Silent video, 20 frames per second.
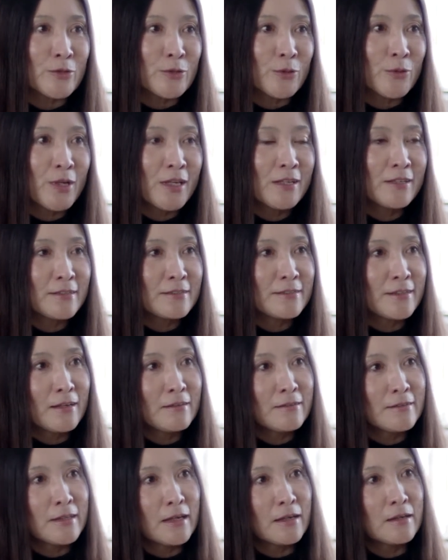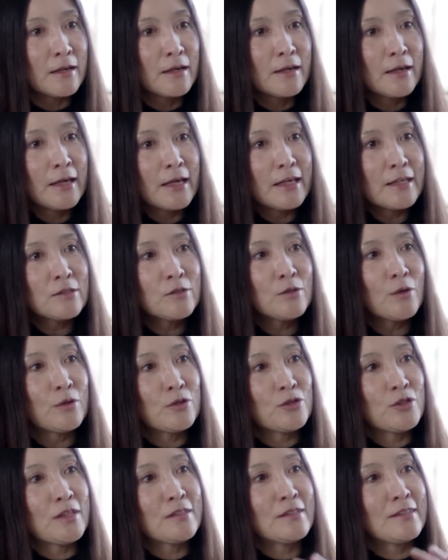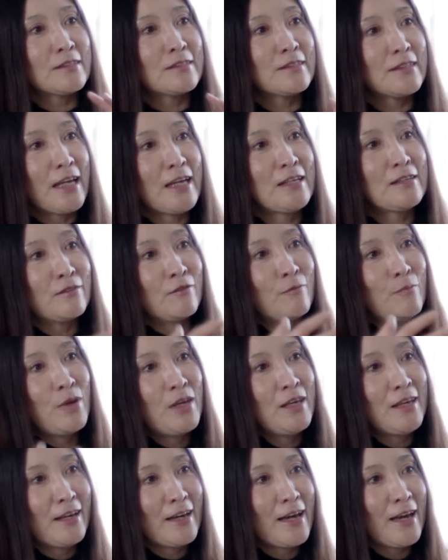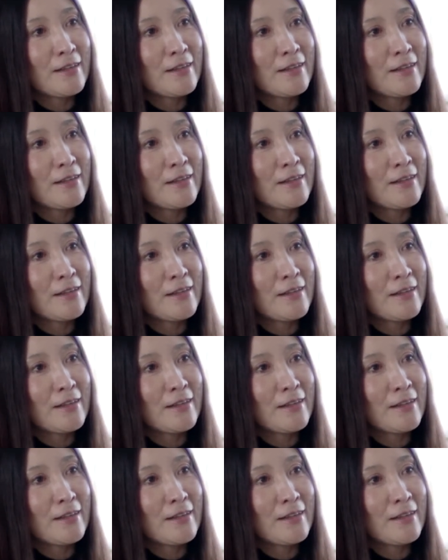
sort of in a sense that it's not just a state of being